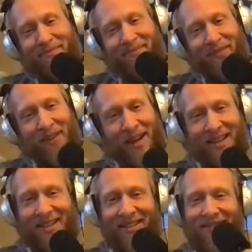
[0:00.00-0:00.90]
Fuck.
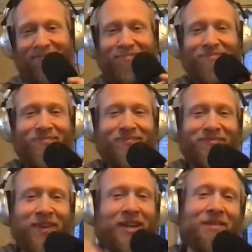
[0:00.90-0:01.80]

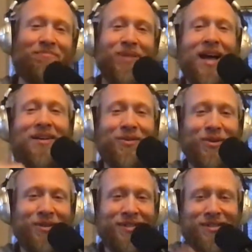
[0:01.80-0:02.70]
Fucking plot
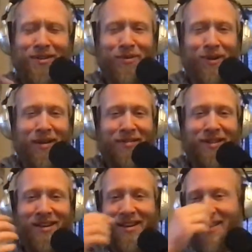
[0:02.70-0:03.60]
holes or whatever
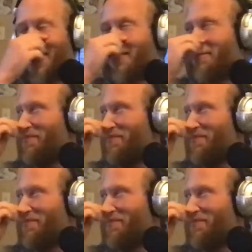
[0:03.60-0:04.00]
you call that.